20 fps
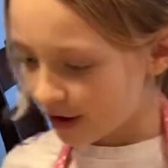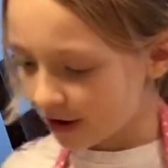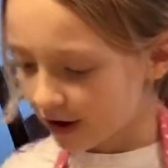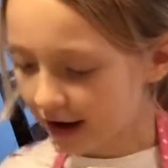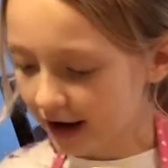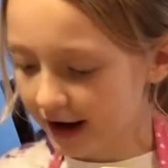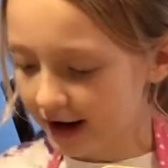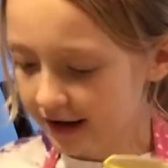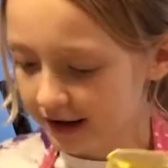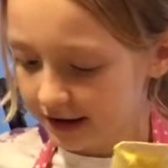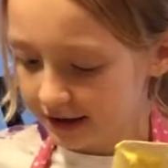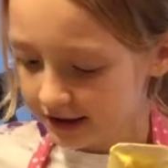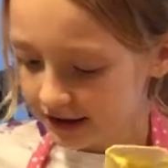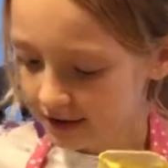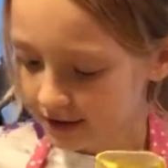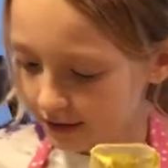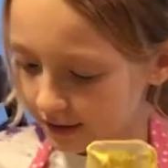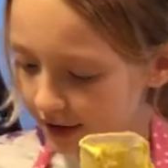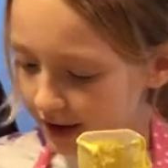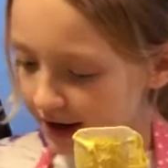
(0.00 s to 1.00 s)
All right,
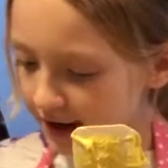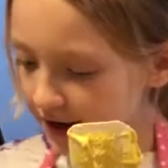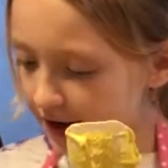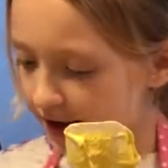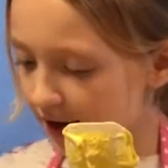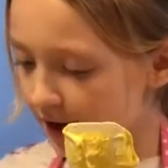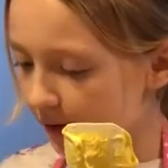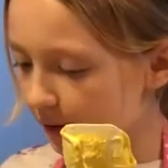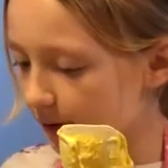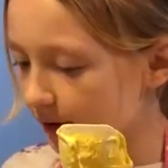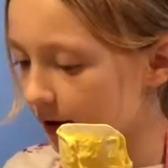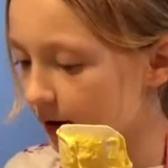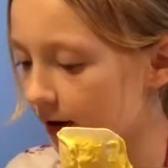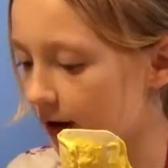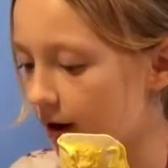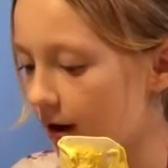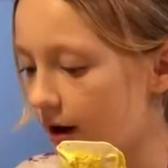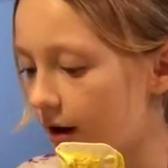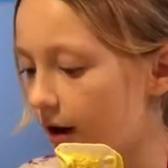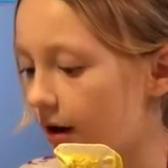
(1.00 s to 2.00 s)
so now we're
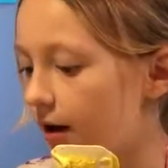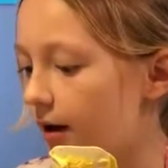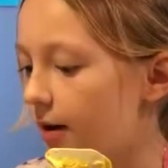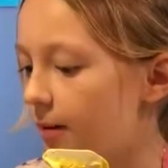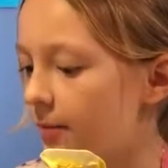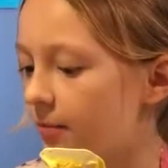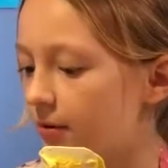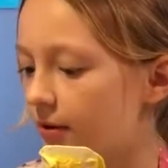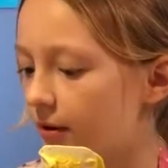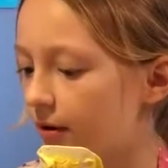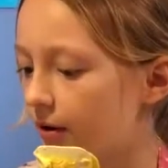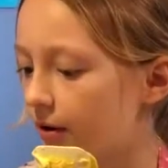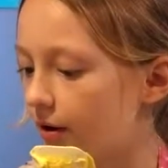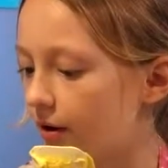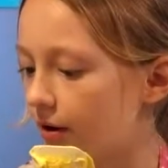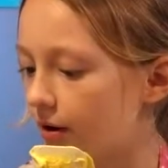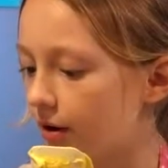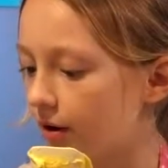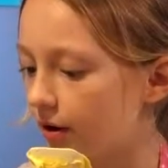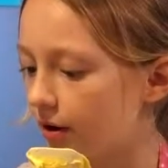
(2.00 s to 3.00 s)
gonna put
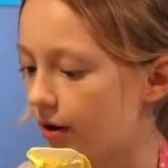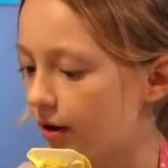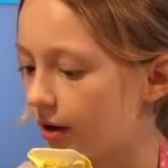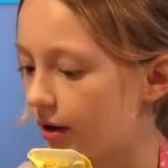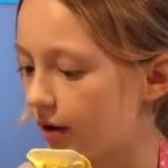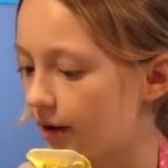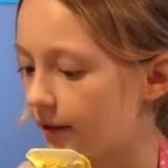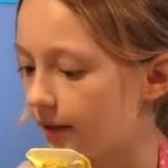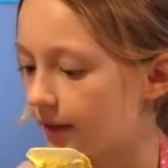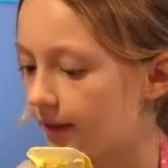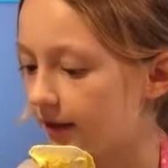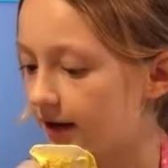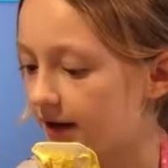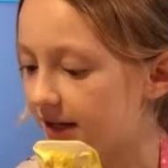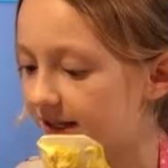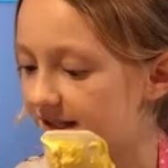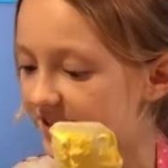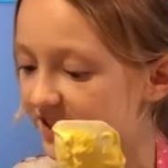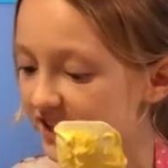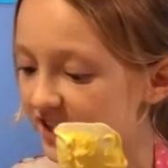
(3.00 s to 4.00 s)
on the
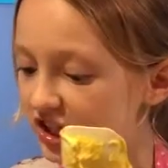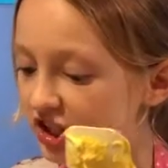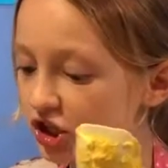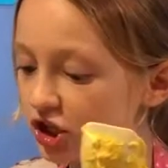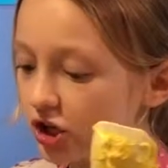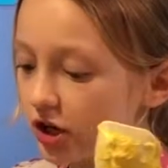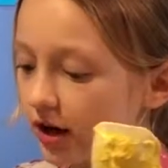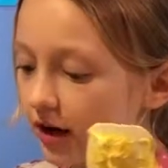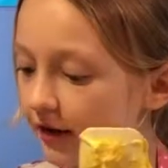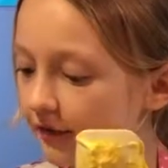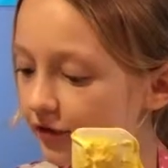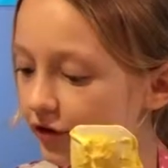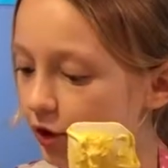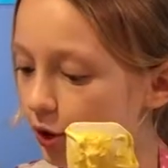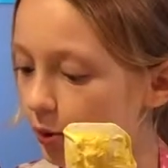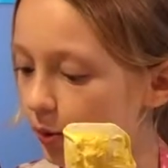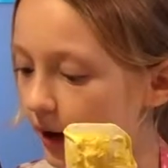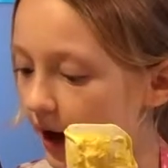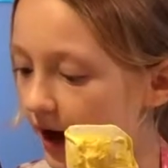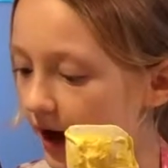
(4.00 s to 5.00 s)
center of
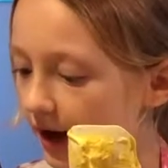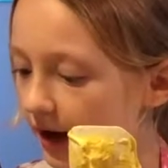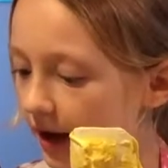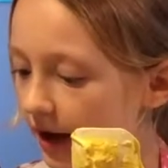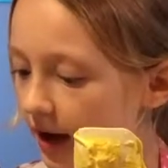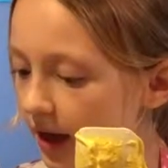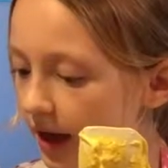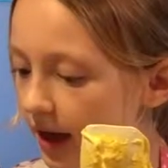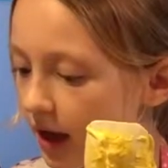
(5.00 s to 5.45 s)
the rack